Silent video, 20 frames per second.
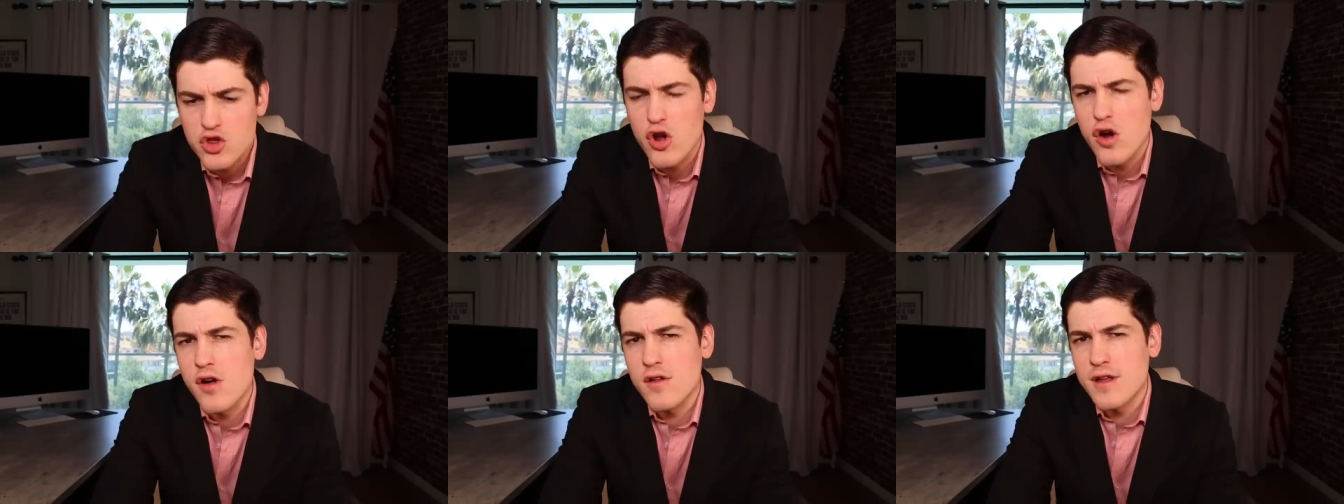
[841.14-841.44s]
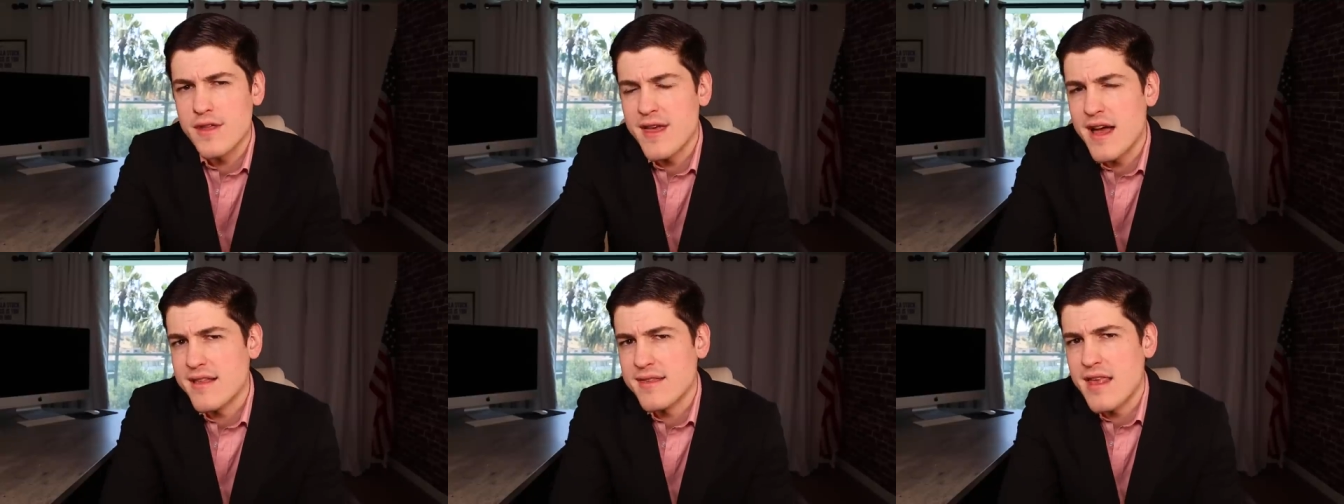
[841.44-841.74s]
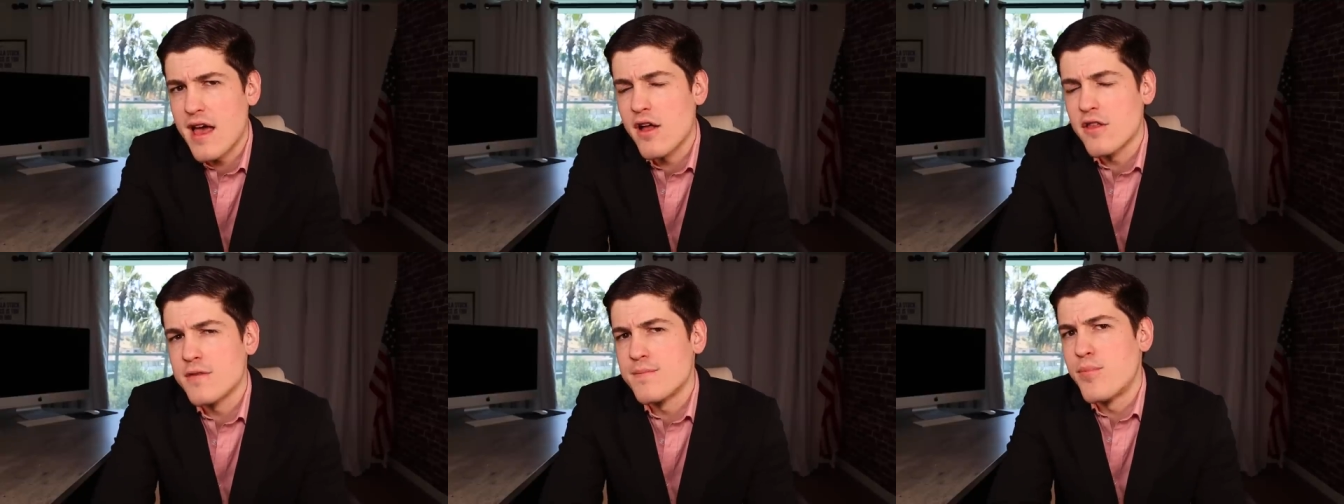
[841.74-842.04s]
Charlie, that
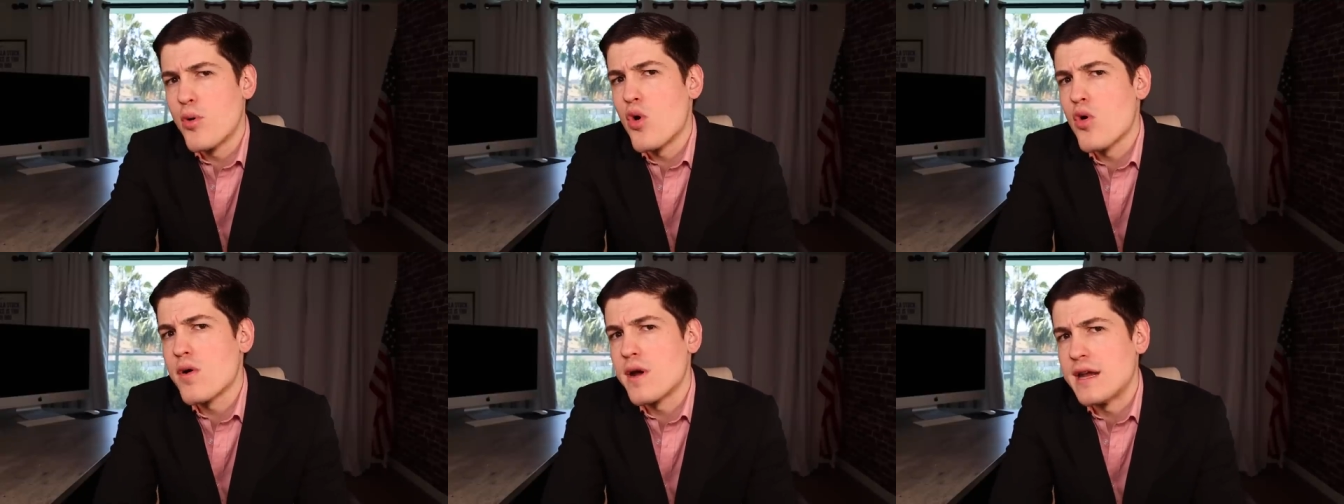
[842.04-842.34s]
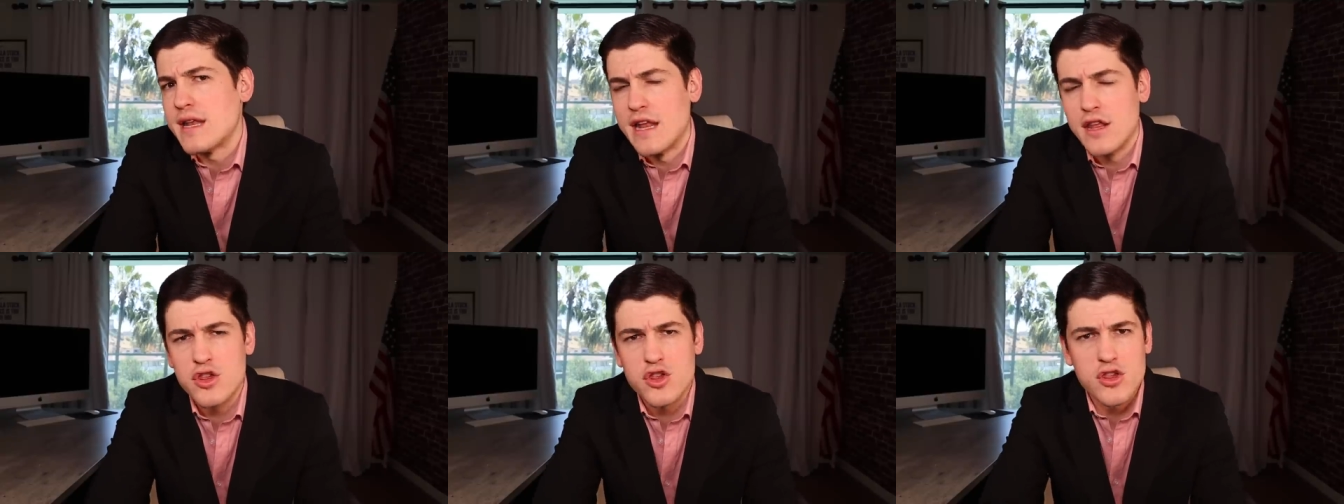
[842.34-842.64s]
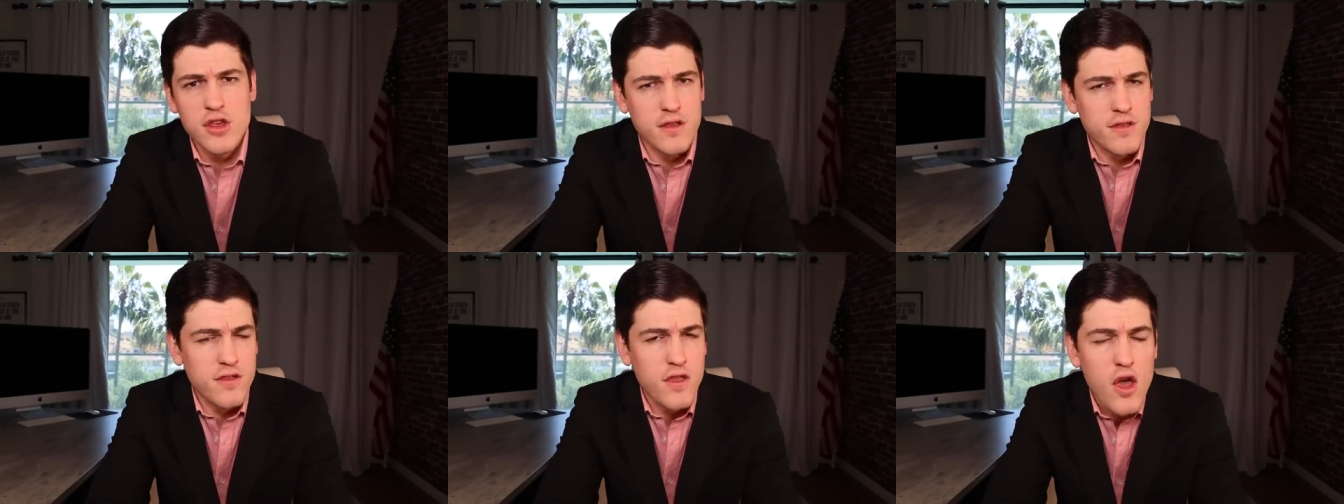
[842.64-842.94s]
sounds boring. It's
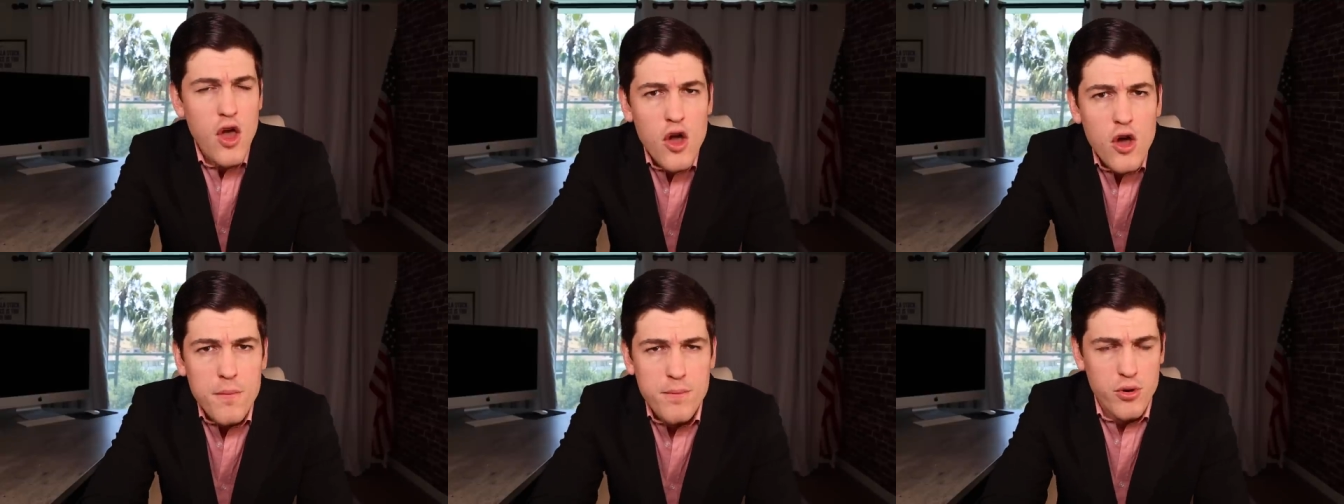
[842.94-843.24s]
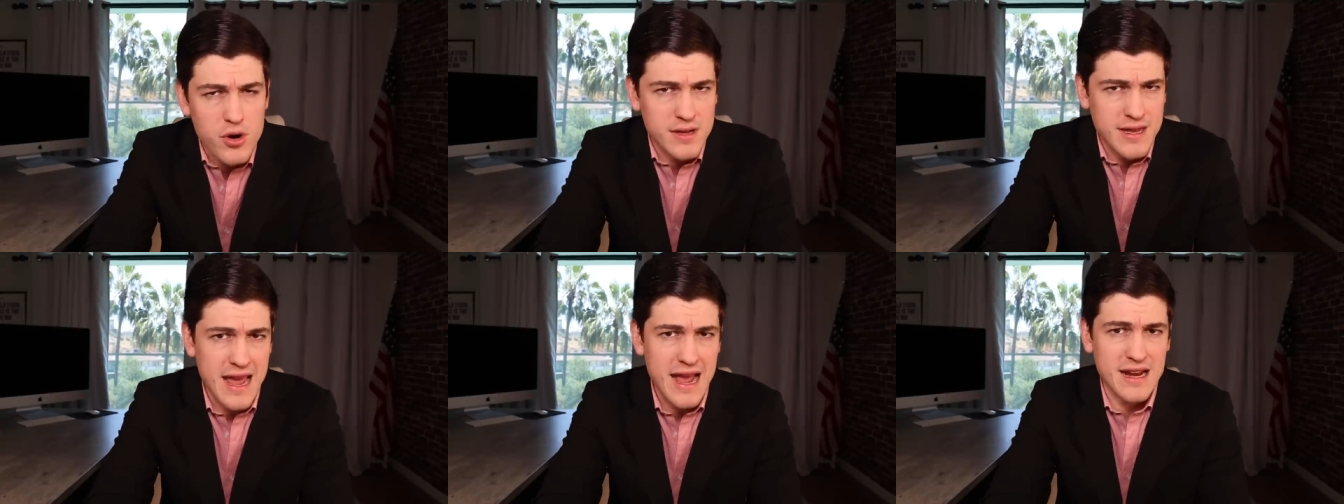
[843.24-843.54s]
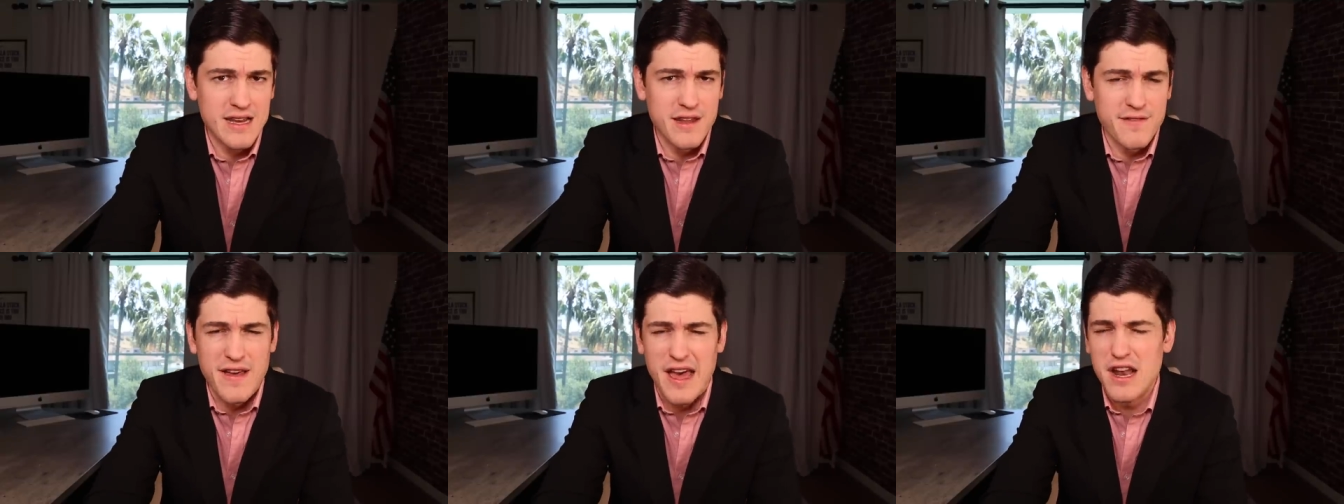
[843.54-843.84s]
just too protective.